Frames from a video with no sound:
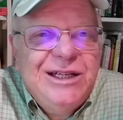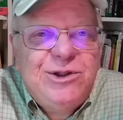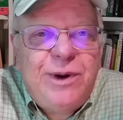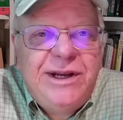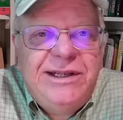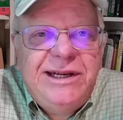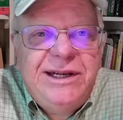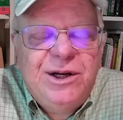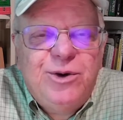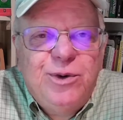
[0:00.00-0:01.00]
So I
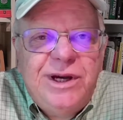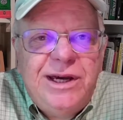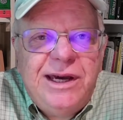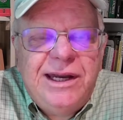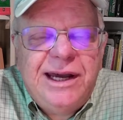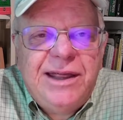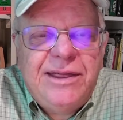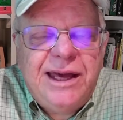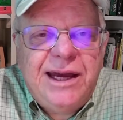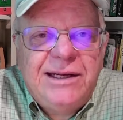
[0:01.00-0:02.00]
did agree, and I
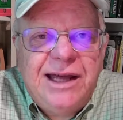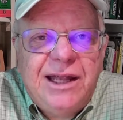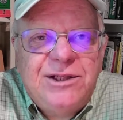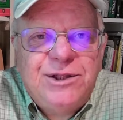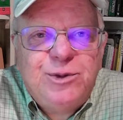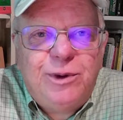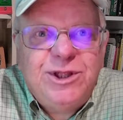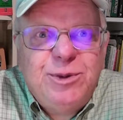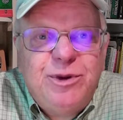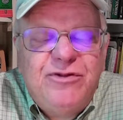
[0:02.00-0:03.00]
think I acknowledged this
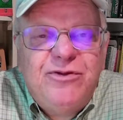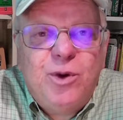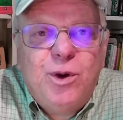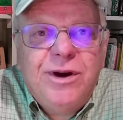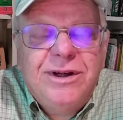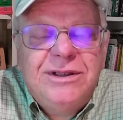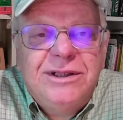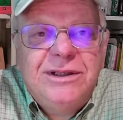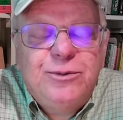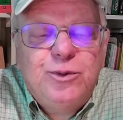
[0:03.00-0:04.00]
once before,
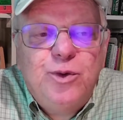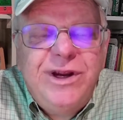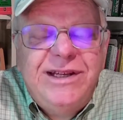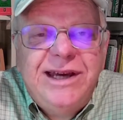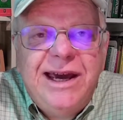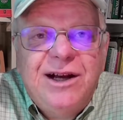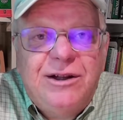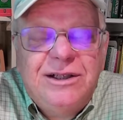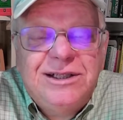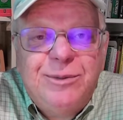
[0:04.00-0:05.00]
to
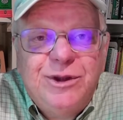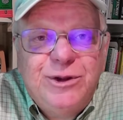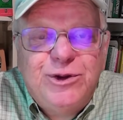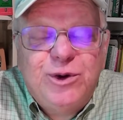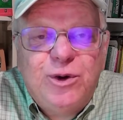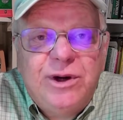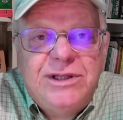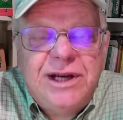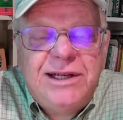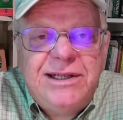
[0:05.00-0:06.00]
retell some of the
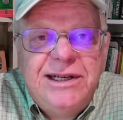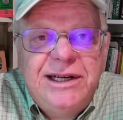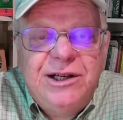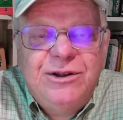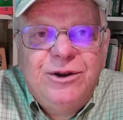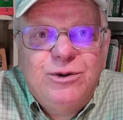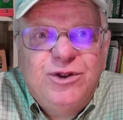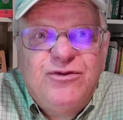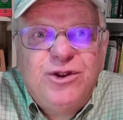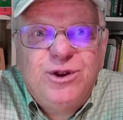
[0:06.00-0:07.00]
stories I did in those
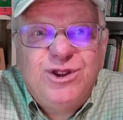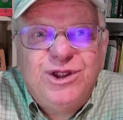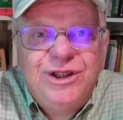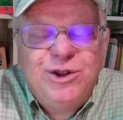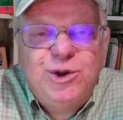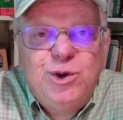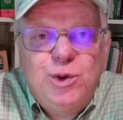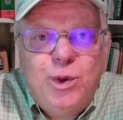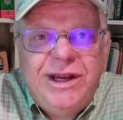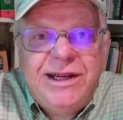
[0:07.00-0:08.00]
first
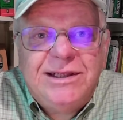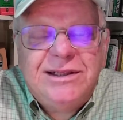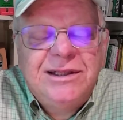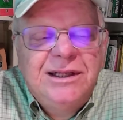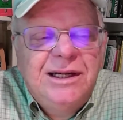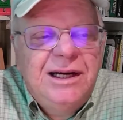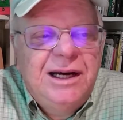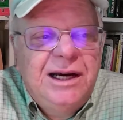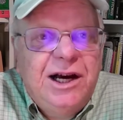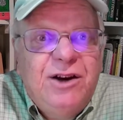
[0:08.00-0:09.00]
2 weeks
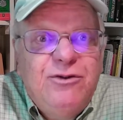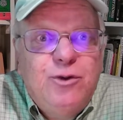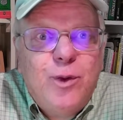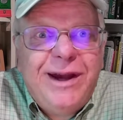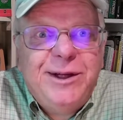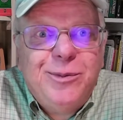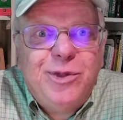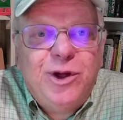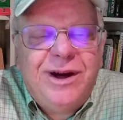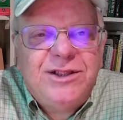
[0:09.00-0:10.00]
of Random
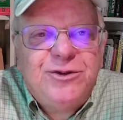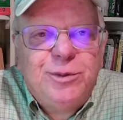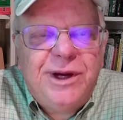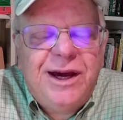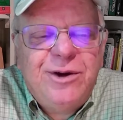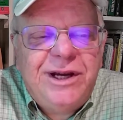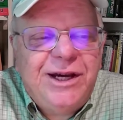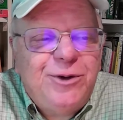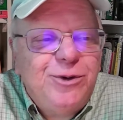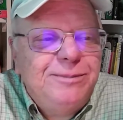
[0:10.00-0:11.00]
Thoughts from County
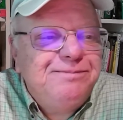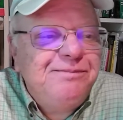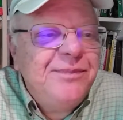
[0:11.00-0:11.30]
Antrim.